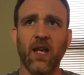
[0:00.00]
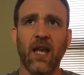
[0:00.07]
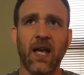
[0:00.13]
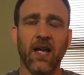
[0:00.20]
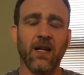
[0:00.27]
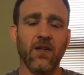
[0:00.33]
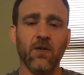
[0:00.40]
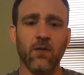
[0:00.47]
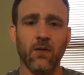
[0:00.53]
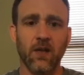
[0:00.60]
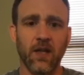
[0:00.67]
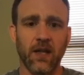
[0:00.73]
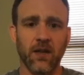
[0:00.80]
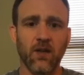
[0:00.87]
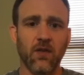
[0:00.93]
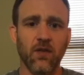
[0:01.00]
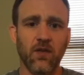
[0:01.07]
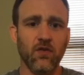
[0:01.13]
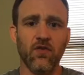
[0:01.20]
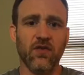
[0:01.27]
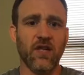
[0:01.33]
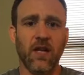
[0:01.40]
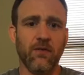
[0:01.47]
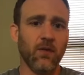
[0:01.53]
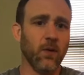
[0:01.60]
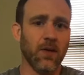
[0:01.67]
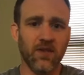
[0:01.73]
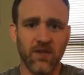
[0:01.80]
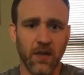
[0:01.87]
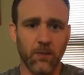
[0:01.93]
attitude you just have to
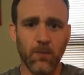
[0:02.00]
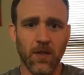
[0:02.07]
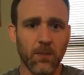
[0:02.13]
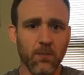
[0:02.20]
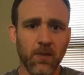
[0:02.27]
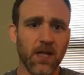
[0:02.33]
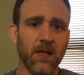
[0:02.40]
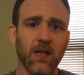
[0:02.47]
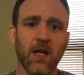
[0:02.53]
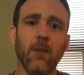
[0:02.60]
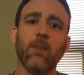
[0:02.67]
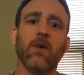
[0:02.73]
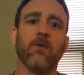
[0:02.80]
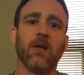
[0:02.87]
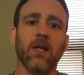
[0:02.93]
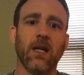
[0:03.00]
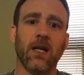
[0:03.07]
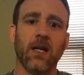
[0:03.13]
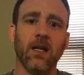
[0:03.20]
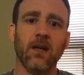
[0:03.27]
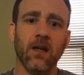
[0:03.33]
accept being beaten up every day